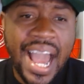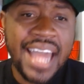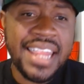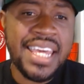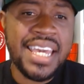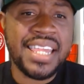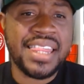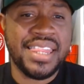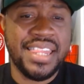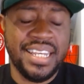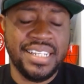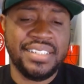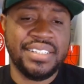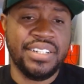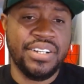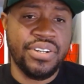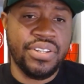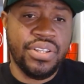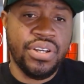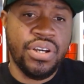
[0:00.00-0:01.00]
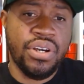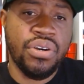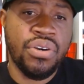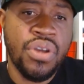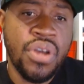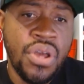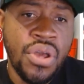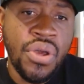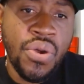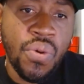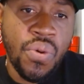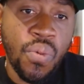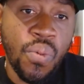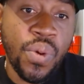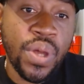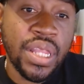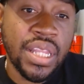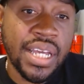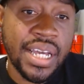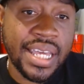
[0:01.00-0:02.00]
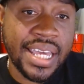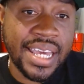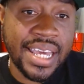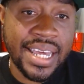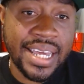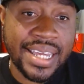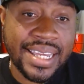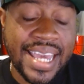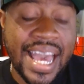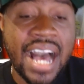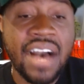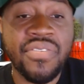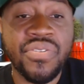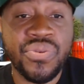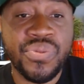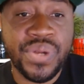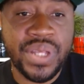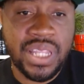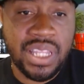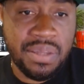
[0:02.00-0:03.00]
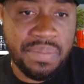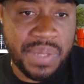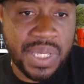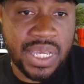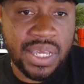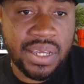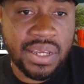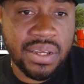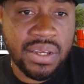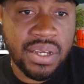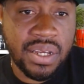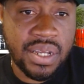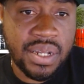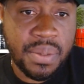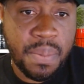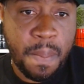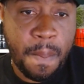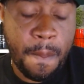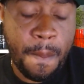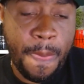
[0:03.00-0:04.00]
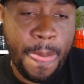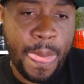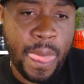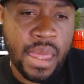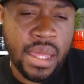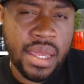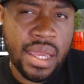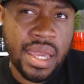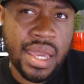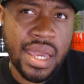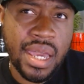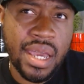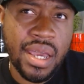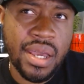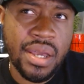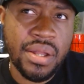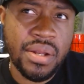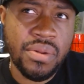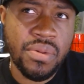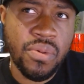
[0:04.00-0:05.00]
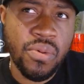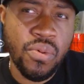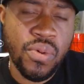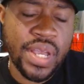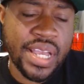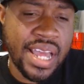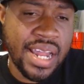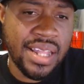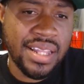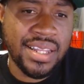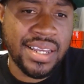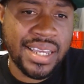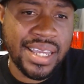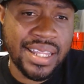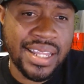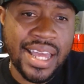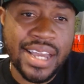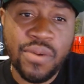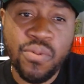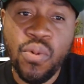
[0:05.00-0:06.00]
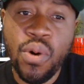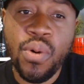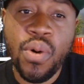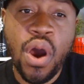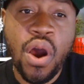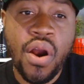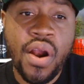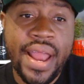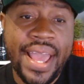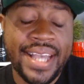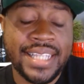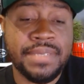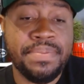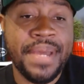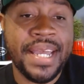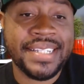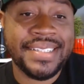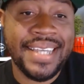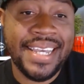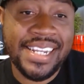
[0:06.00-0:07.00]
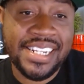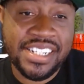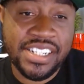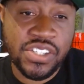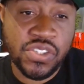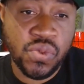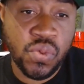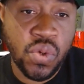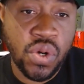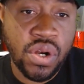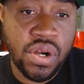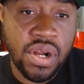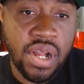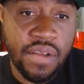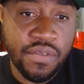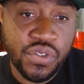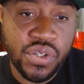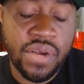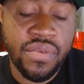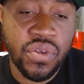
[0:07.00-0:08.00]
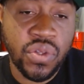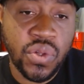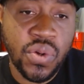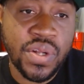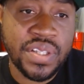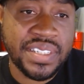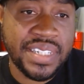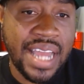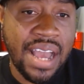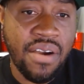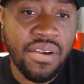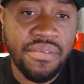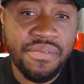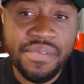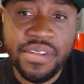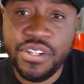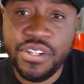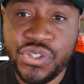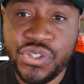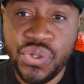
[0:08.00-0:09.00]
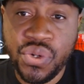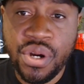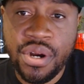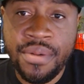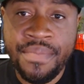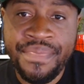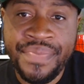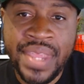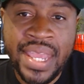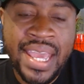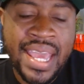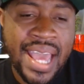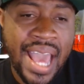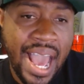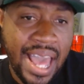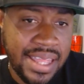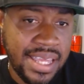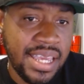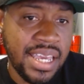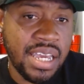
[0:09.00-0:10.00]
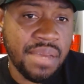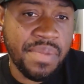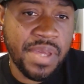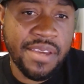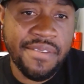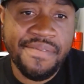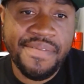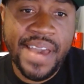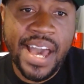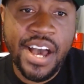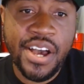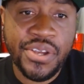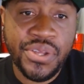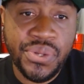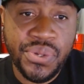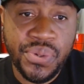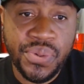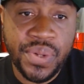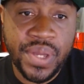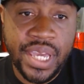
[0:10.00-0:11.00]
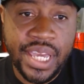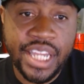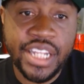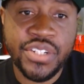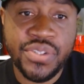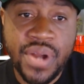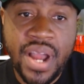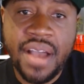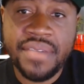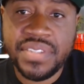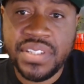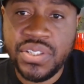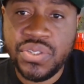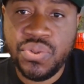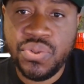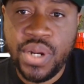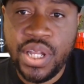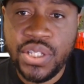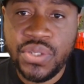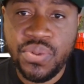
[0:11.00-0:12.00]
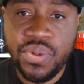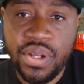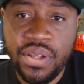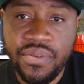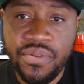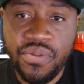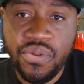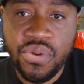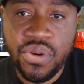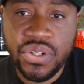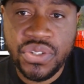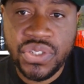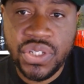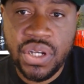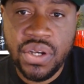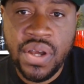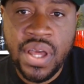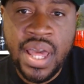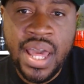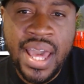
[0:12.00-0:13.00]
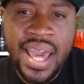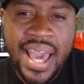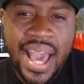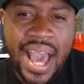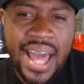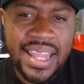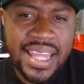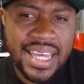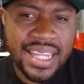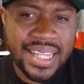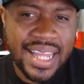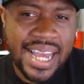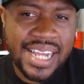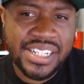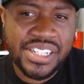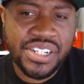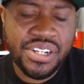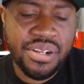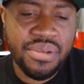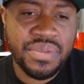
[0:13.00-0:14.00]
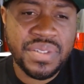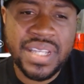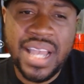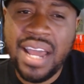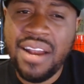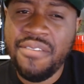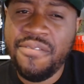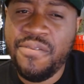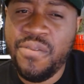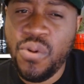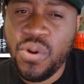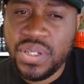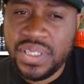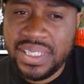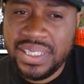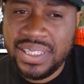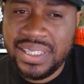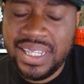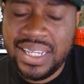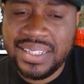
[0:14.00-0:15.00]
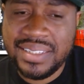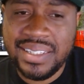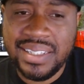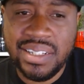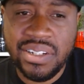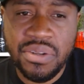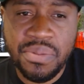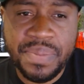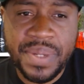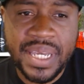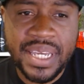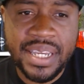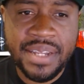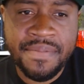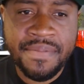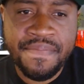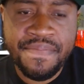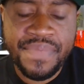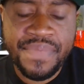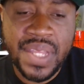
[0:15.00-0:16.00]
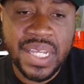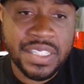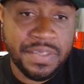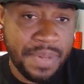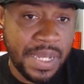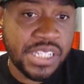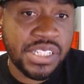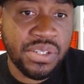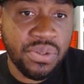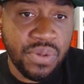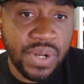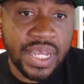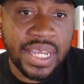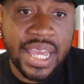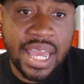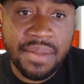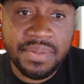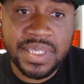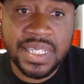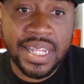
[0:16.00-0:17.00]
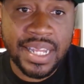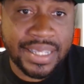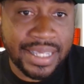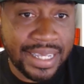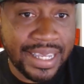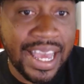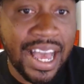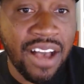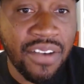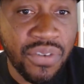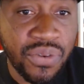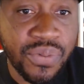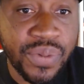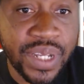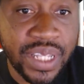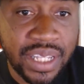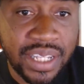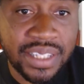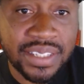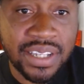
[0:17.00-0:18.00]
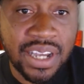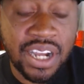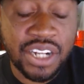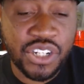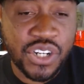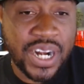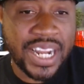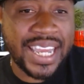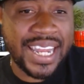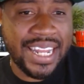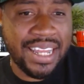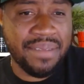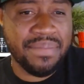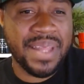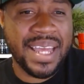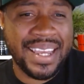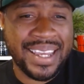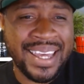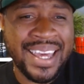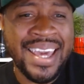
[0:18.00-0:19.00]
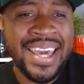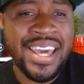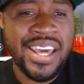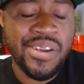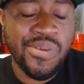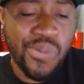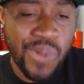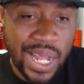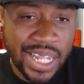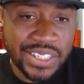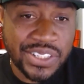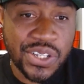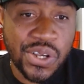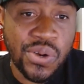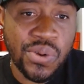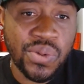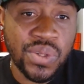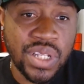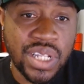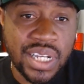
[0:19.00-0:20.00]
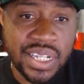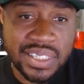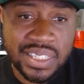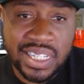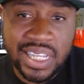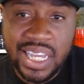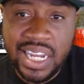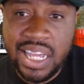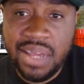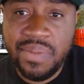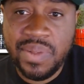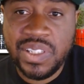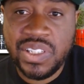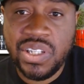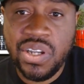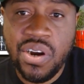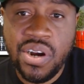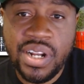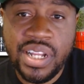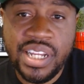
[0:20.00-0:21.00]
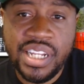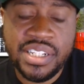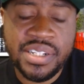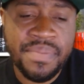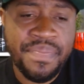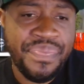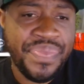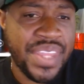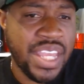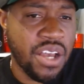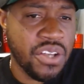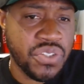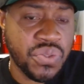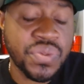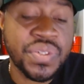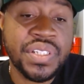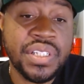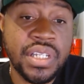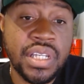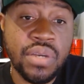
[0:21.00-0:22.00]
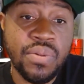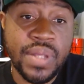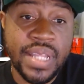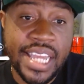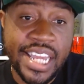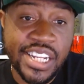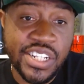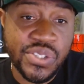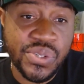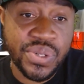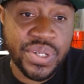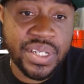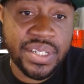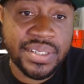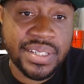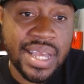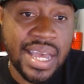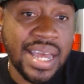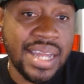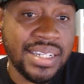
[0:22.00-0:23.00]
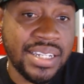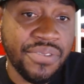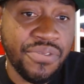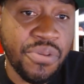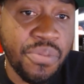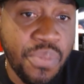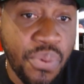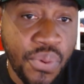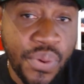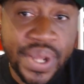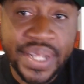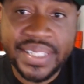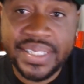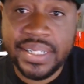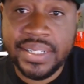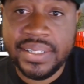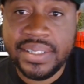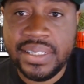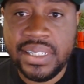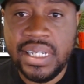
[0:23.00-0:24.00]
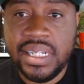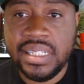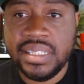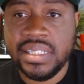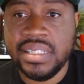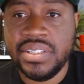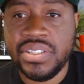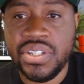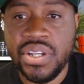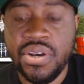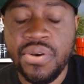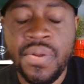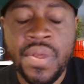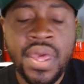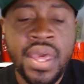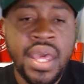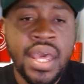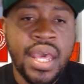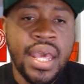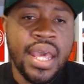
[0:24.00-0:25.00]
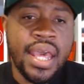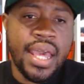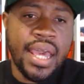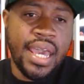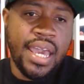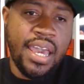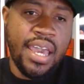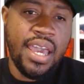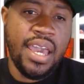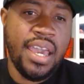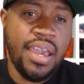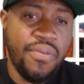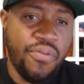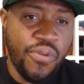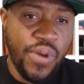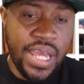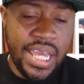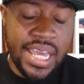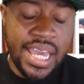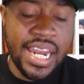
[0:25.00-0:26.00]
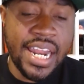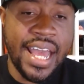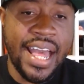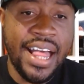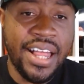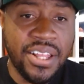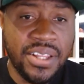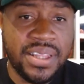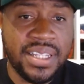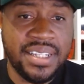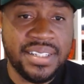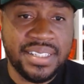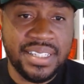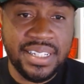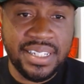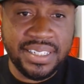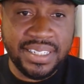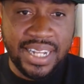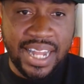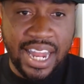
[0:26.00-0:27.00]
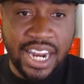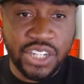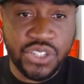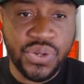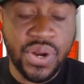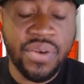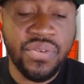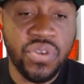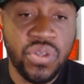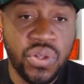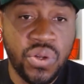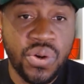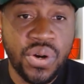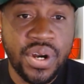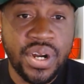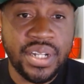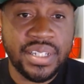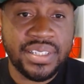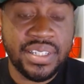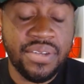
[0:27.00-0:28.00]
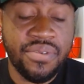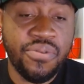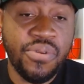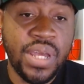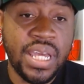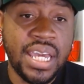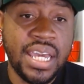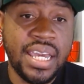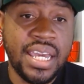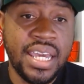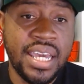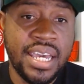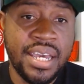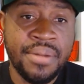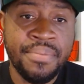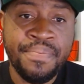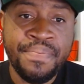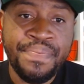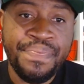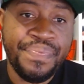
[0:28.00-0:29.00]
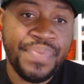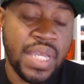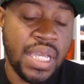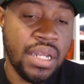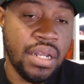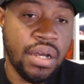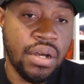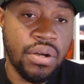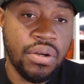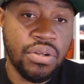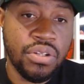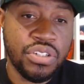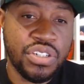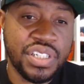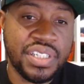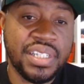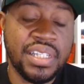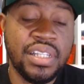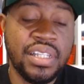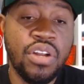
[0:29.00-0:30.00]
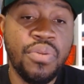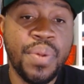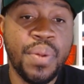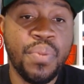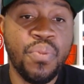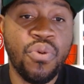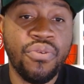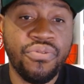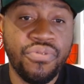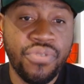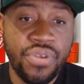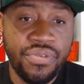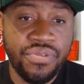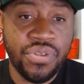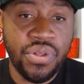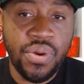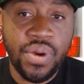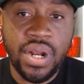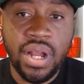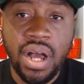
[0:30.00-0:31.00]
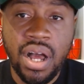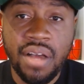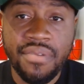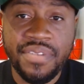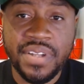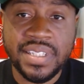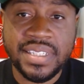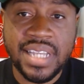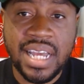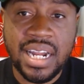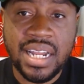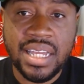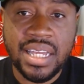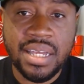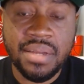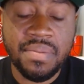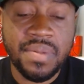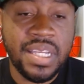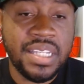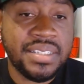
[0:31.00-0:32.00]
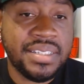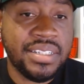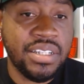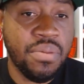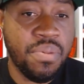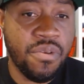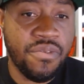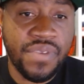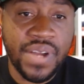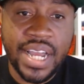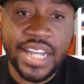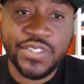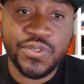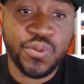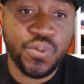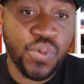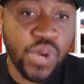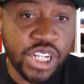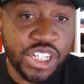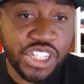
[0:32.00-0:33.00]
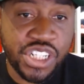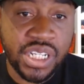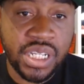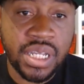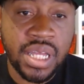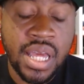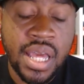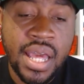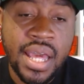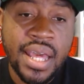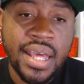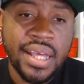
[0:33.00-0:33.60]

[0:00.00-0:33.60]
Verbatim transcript: I think this year, though, when we look at Calvin Ridley being gone, and we kind of look at like what our expectations were of Trevor Lawrence and how he short, I think he could be a value in drafts in 2024. So I think last year he was kind of forcing things a little bit, especially when it came to like the Calvin Ridley talk, trying to get him like red zone looks and get him his yardage. He also was dealing with injuries at different points of the season. So if we can get a healthy season out of Trevor Lawrence, if we can get you know, just a little bit more free flowing offense out of him. He still provides rushing.